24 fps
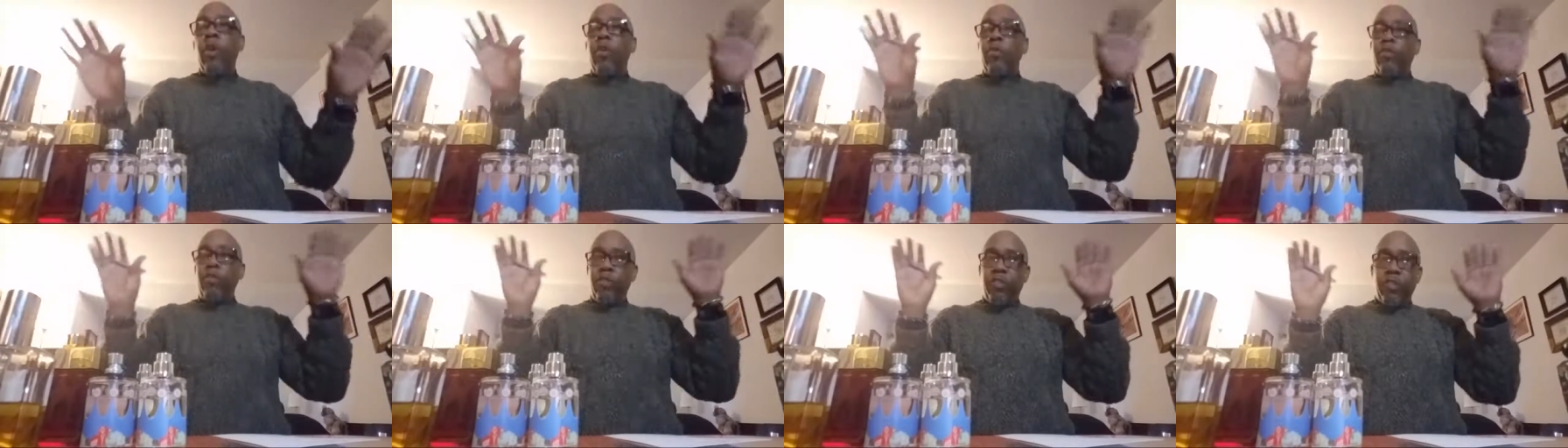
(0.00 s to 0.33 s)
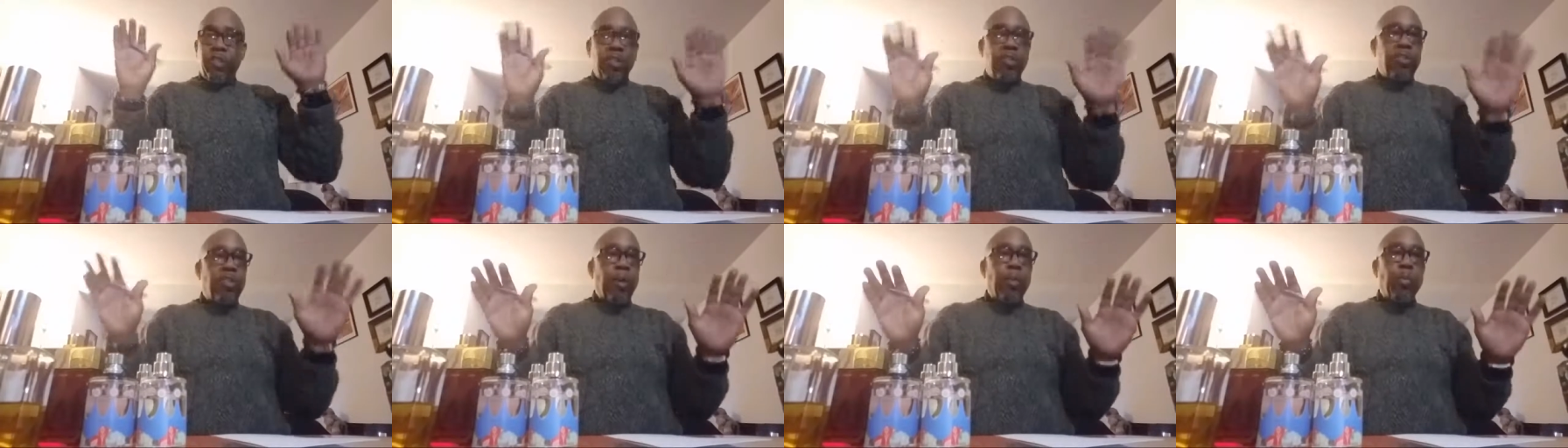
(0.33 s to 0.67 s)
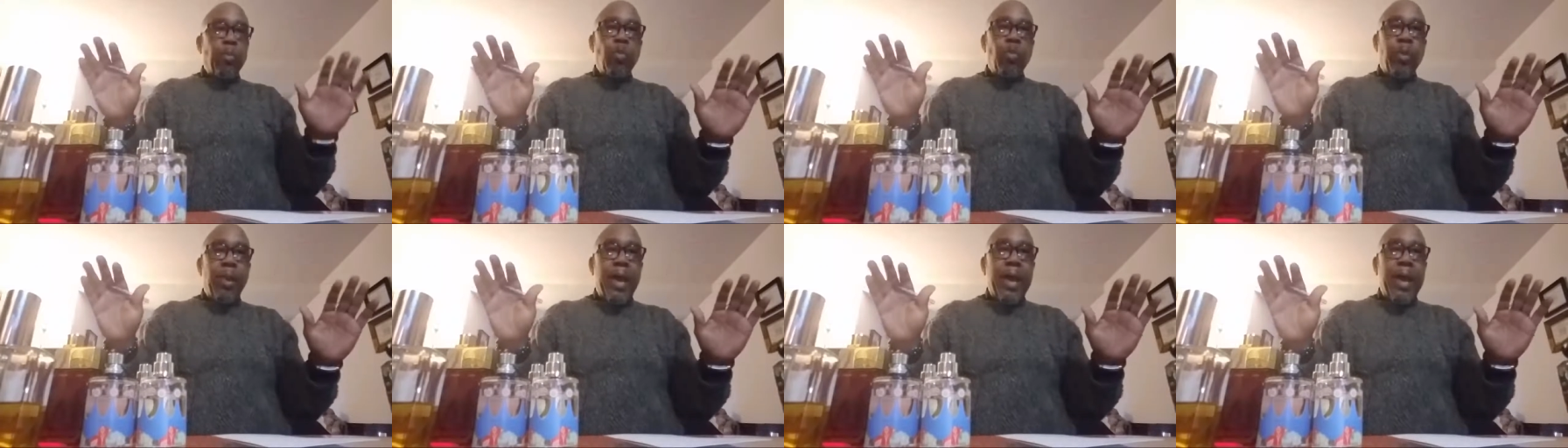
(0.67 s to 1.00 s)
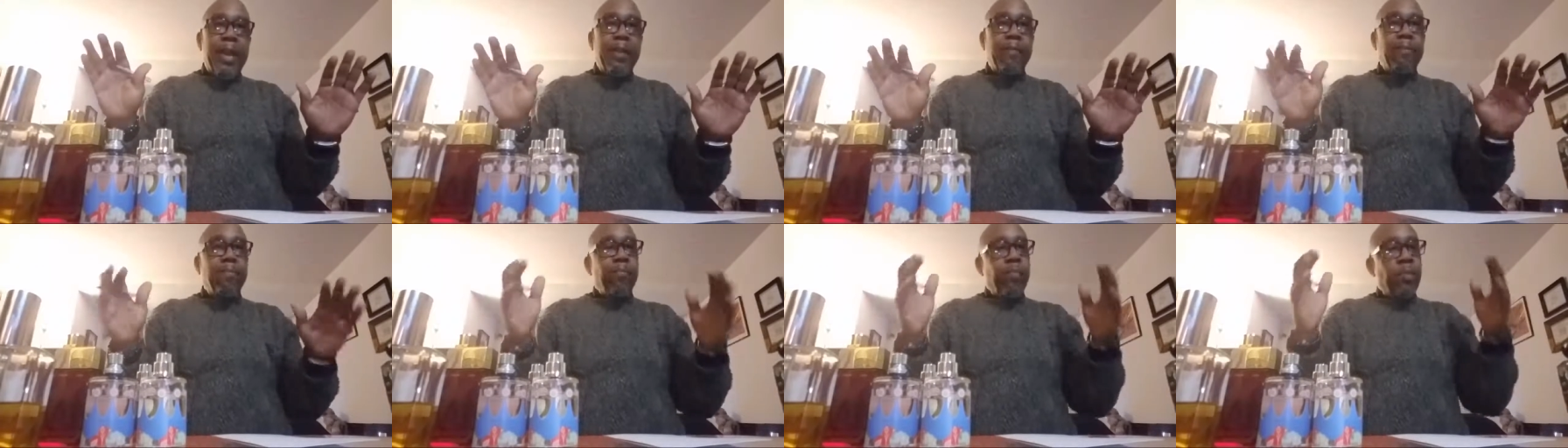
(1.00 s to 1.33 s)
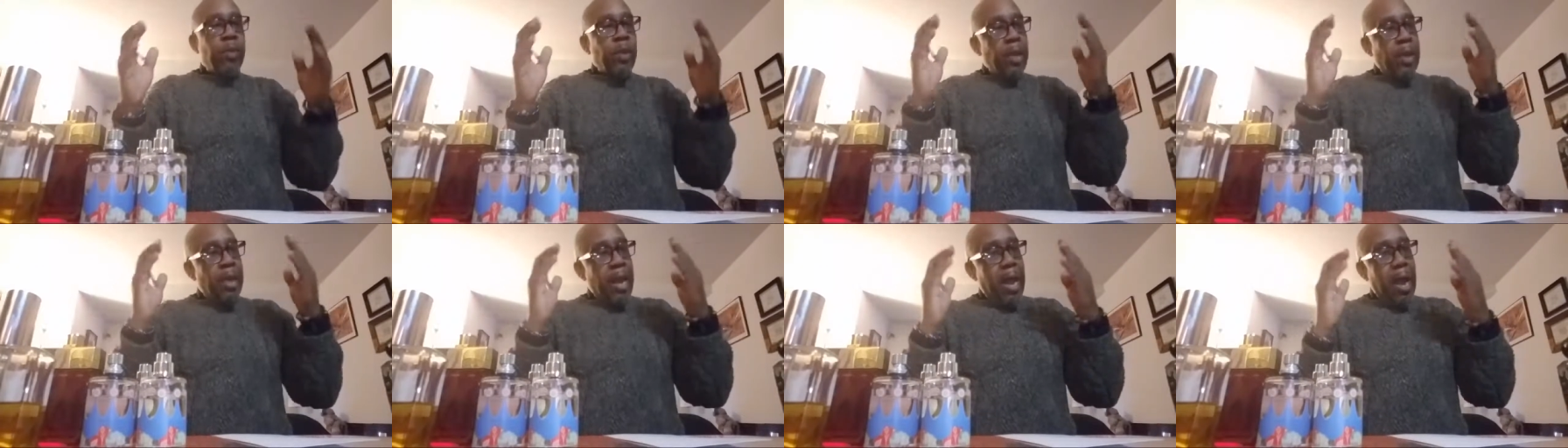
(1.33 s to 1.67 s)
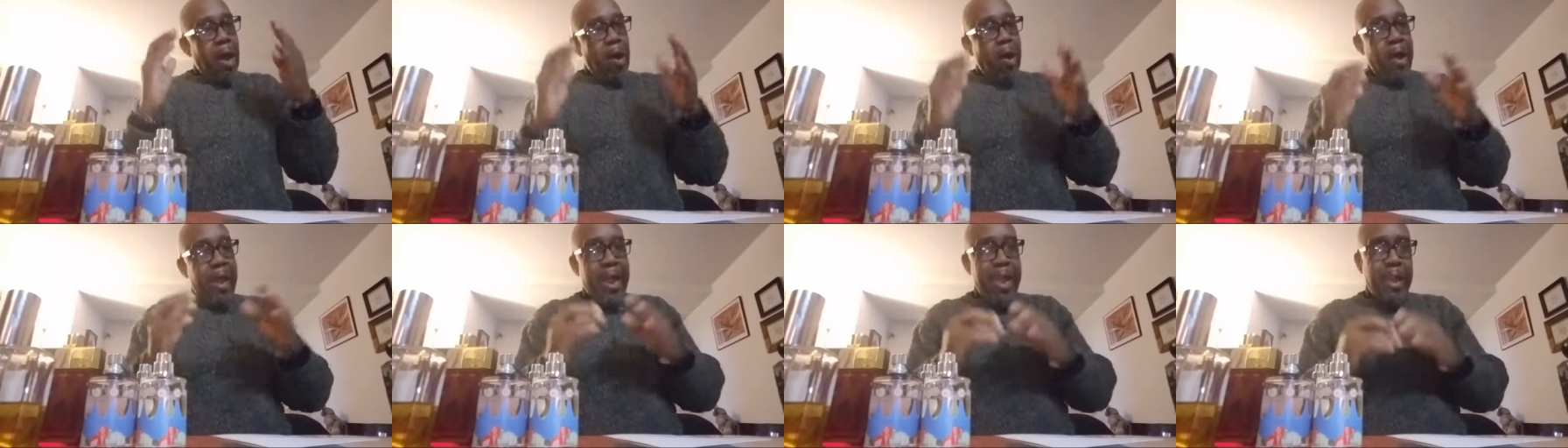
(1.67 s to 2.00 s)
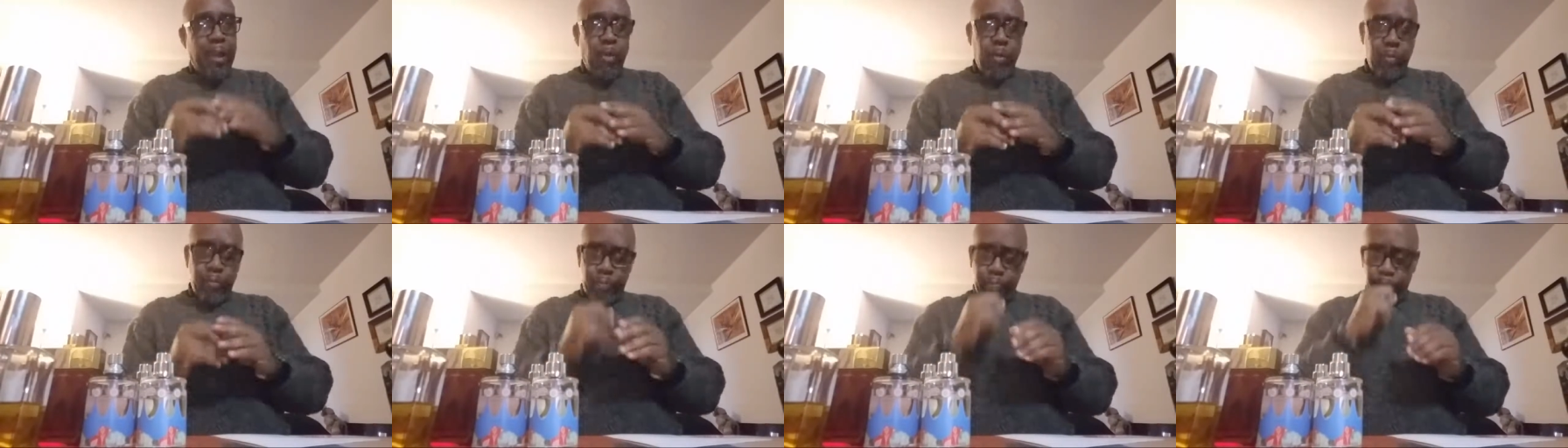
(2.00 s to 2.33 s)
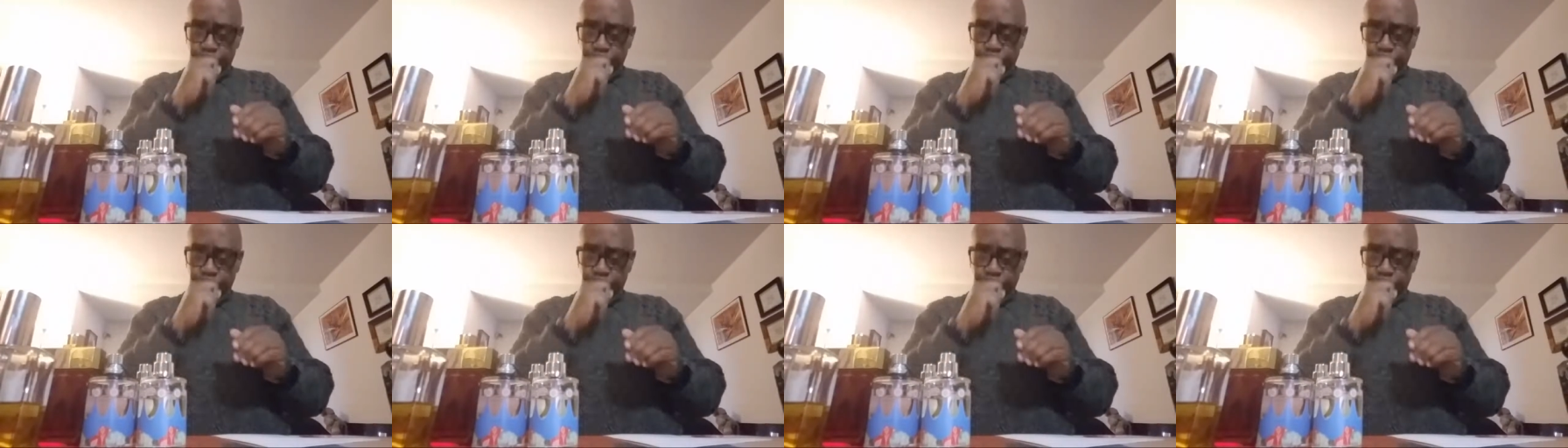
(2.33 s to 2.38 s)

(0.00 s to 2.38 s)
If you see something you like, I'll have